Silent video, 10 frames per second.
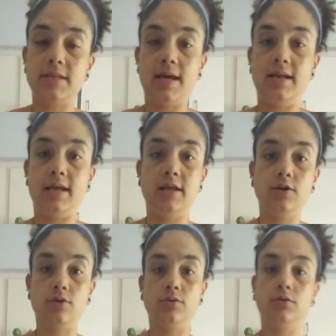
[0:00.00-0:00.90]
and in
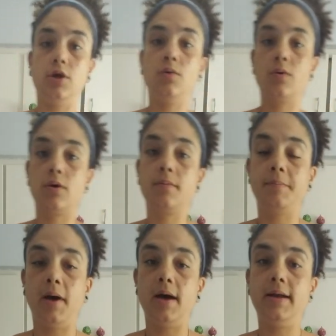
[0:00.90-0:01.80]
your lower
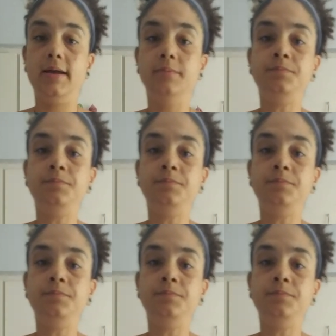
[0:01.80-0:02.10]
body,